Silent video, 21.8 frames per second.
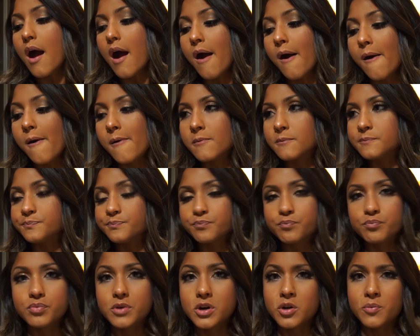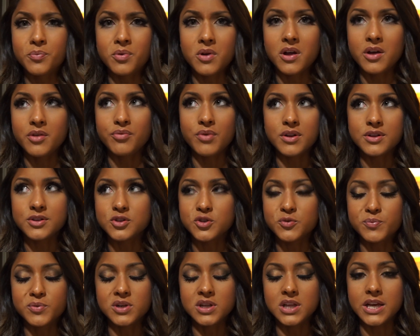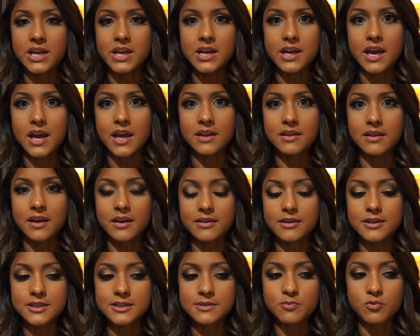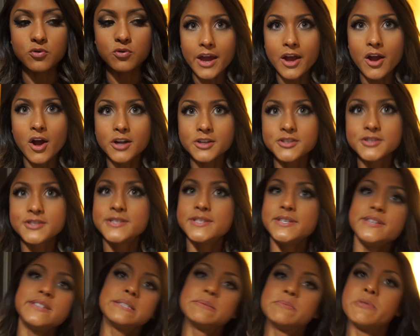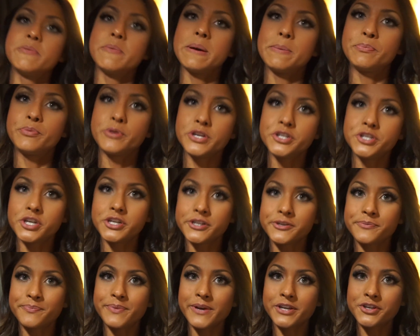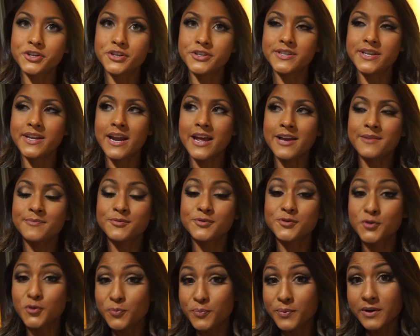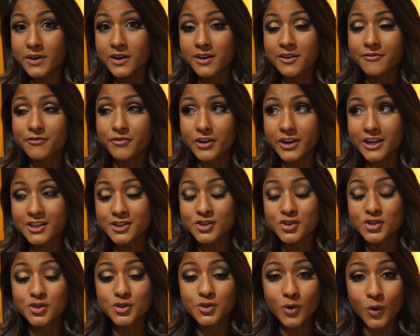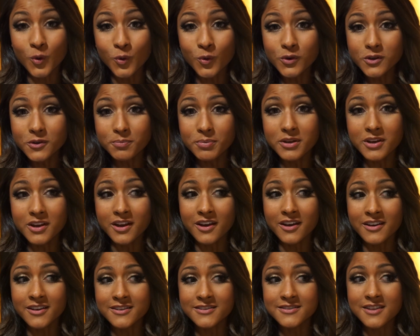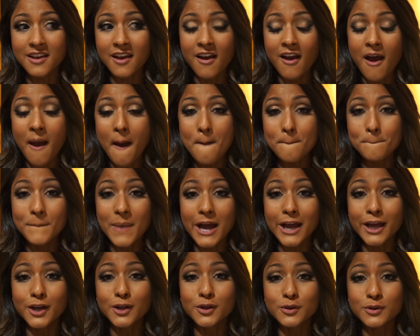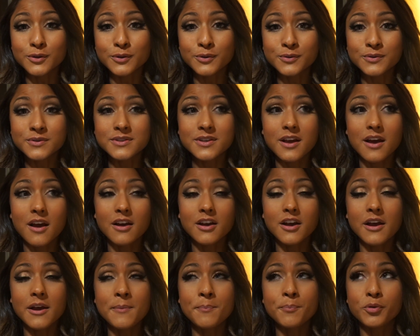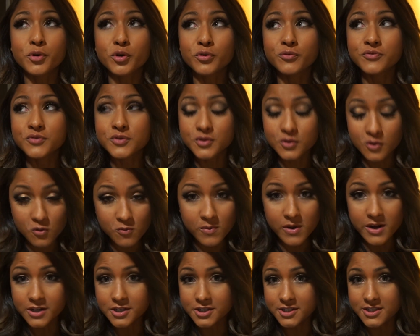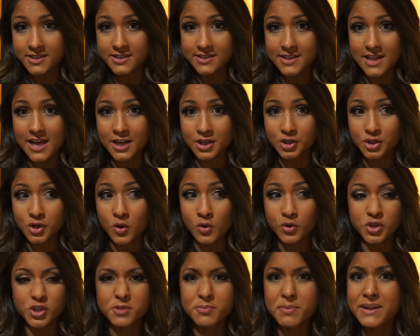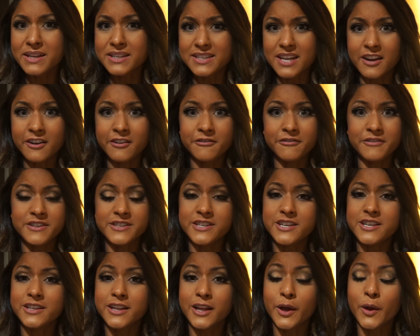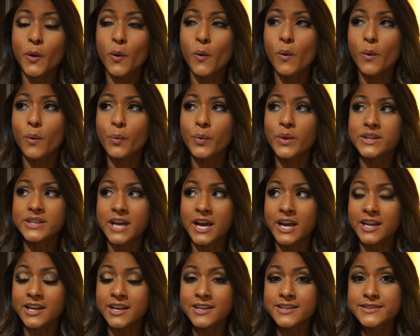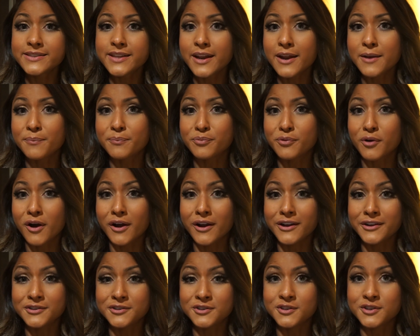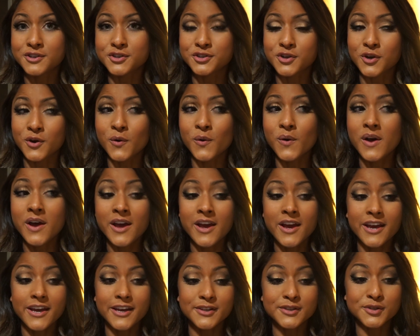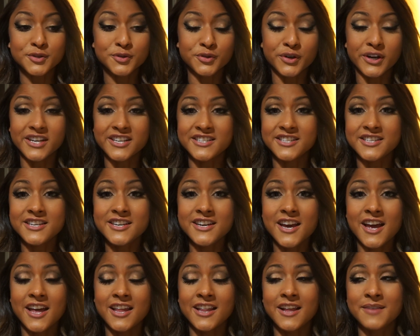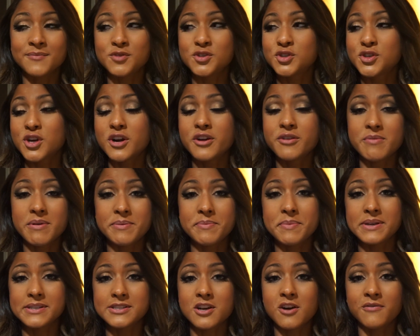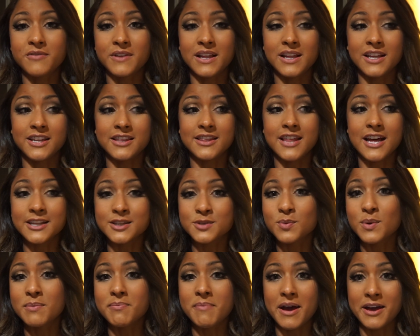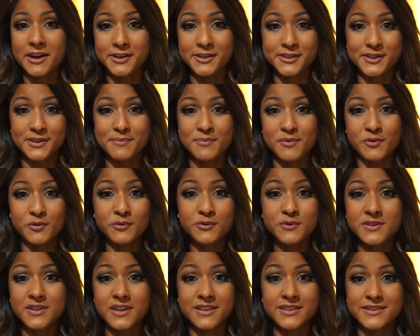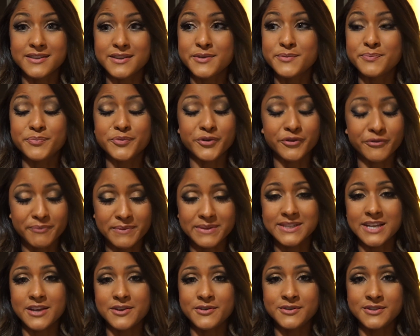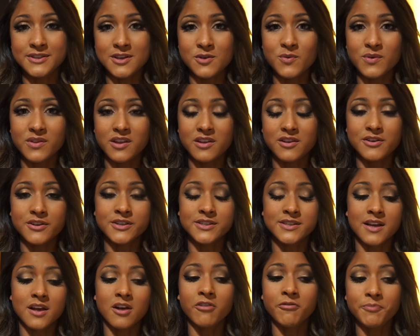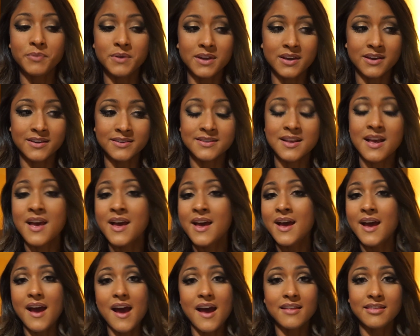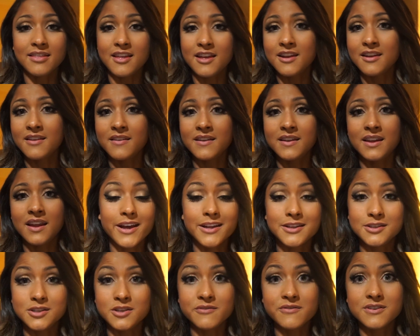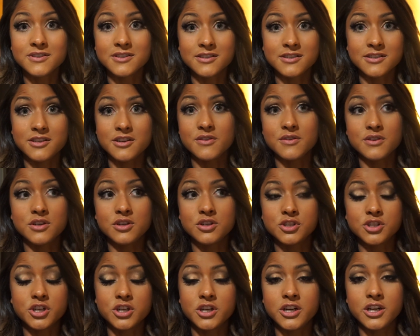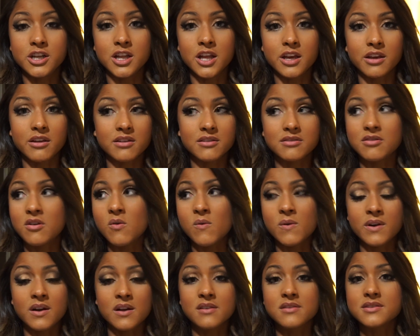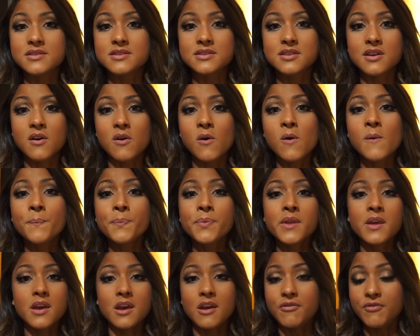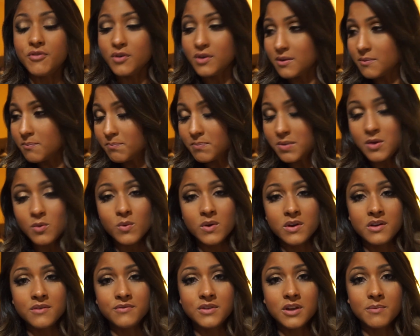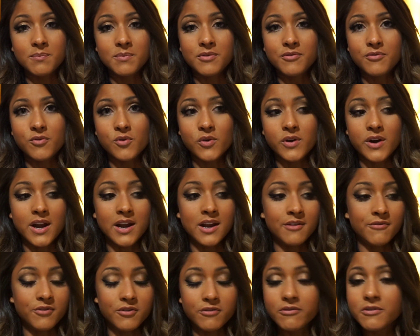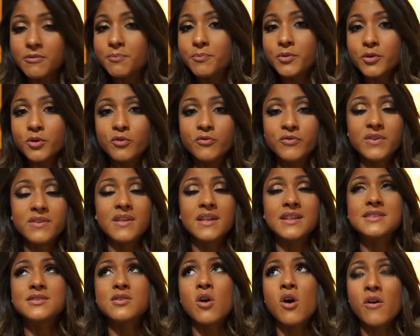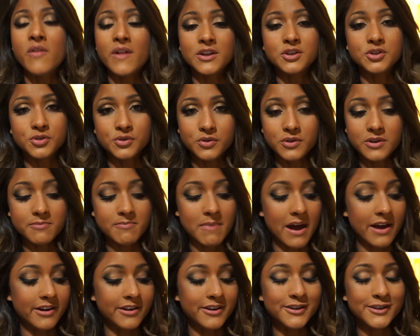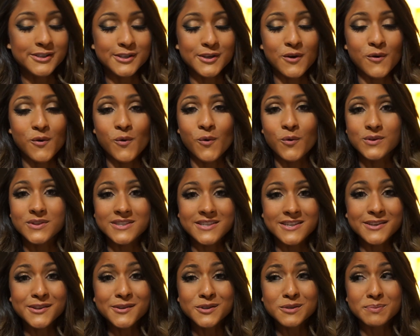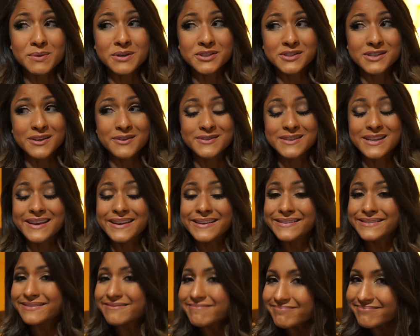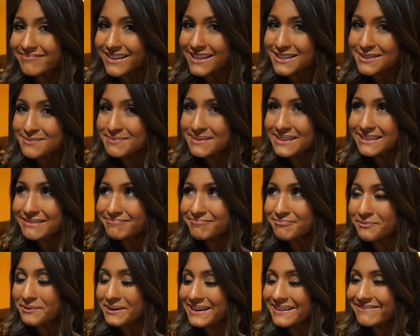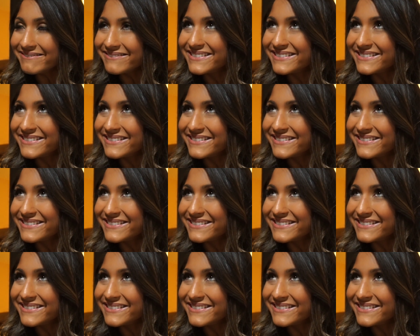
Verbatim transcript: Um, it'll probably run super late again like this You got to see some of my prejudging pictures and I am super freaking stoked because my glutes improved so much since last show. just my entire physique like the tightness that I brought into the show is crazy and I'm just trying to remind myself that like, that's what matters the most is the improvements that you see within yourself because at the end of the day it's you versus you in your journey like no one else so if you can beat what you've done before and if you've improved then that's all that truly matters so seeing those pictures I was like that's me what